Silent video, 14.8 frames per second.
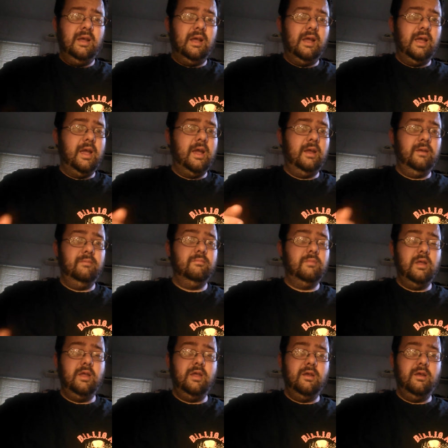And
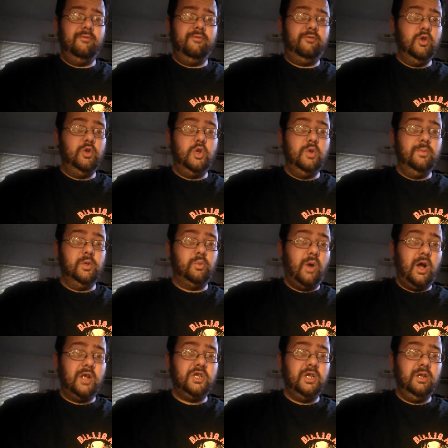if YouTube is
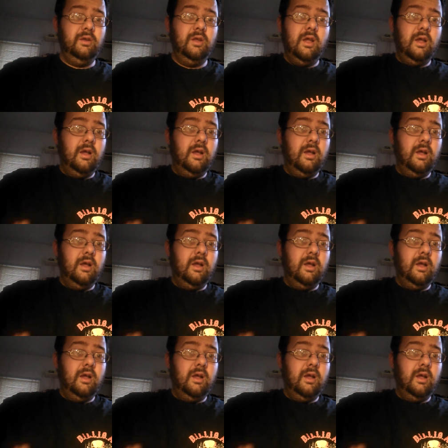watching,